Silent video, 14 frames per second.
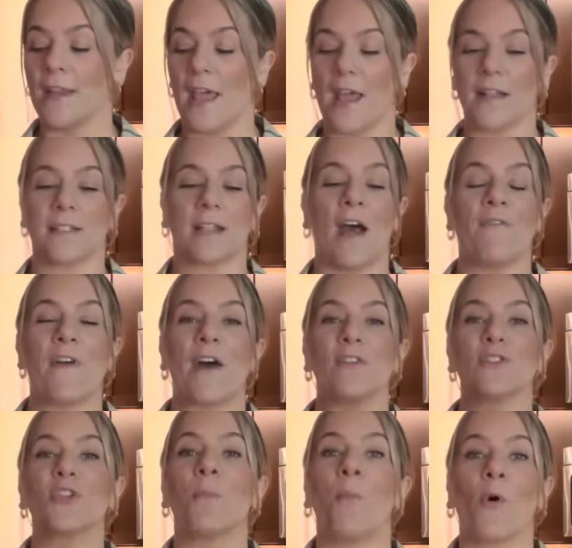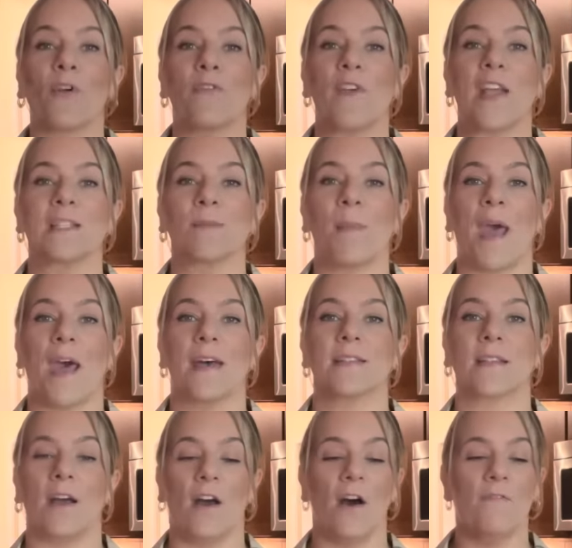Next, I found some more face
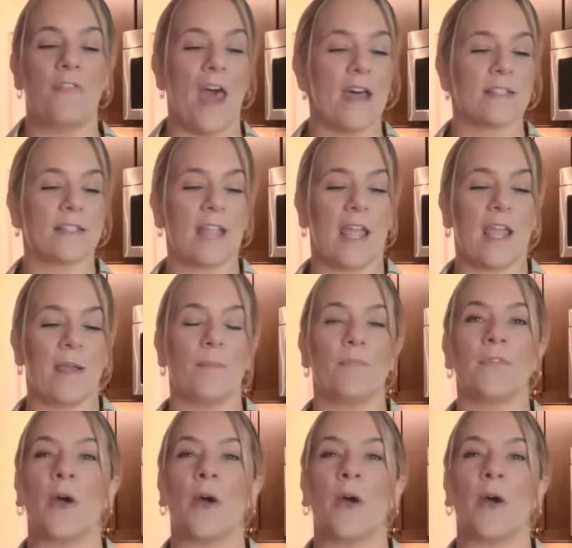masks of that same,